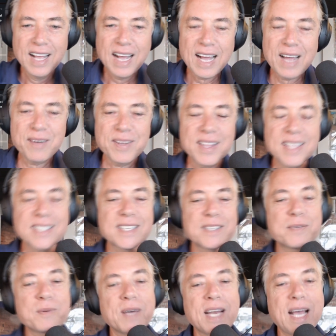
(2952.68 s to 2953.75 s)
I mean, this
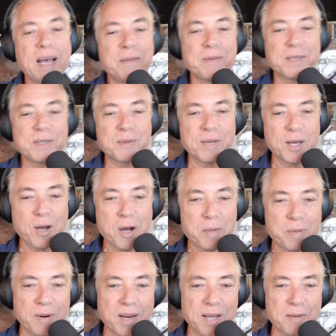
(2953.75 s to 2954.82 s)
is what happens when you
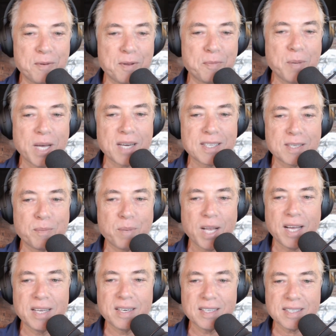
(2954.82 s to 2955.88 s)
operate with partisan
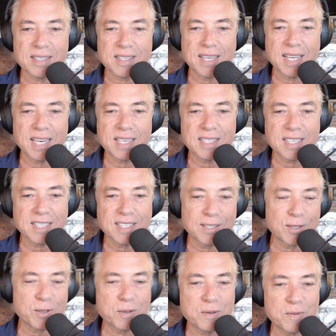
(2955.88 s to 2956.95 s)
blindness. And it's just as
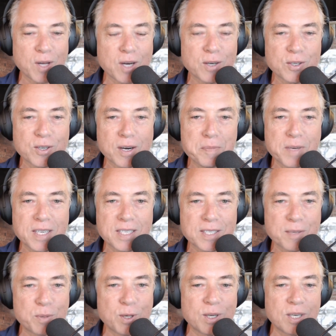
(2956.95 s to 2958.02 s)
true of Donald Trump and his
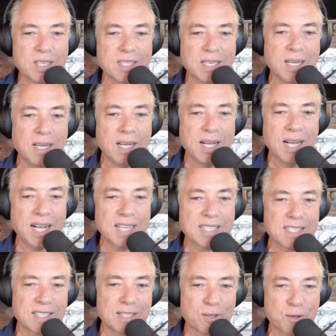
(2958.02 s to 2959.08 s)
supporters as
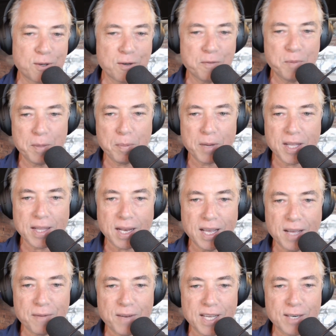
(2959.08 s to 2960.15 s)
it is true of people on the
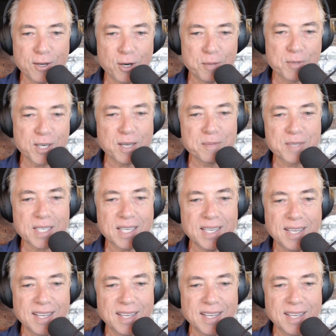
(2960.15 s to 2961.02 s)
left like Noam Chomsky.